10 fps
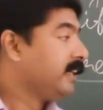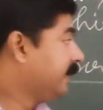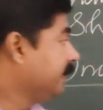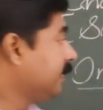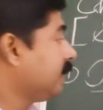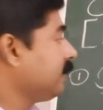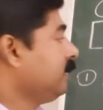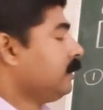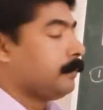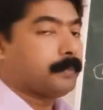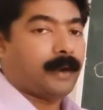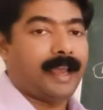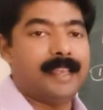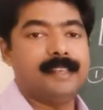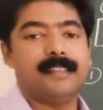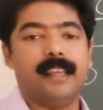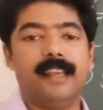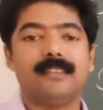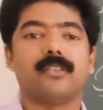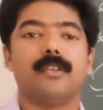Here price is